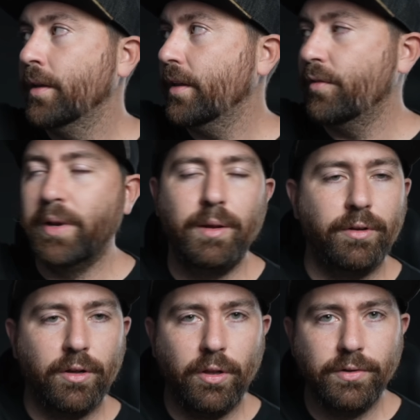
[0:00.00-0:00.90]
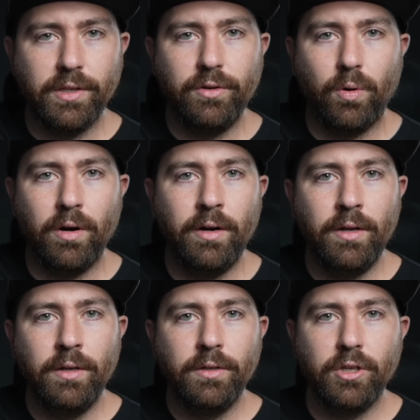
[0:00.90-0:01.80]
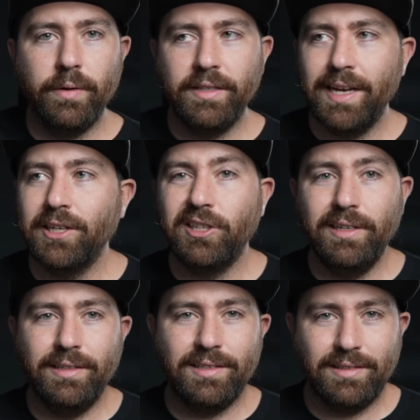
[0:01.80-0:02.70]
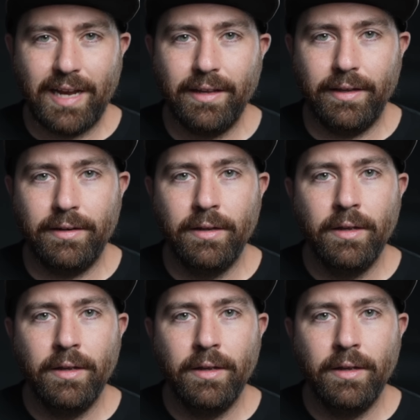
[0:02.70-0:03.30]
and I've been able to close the door. So it's actually silent.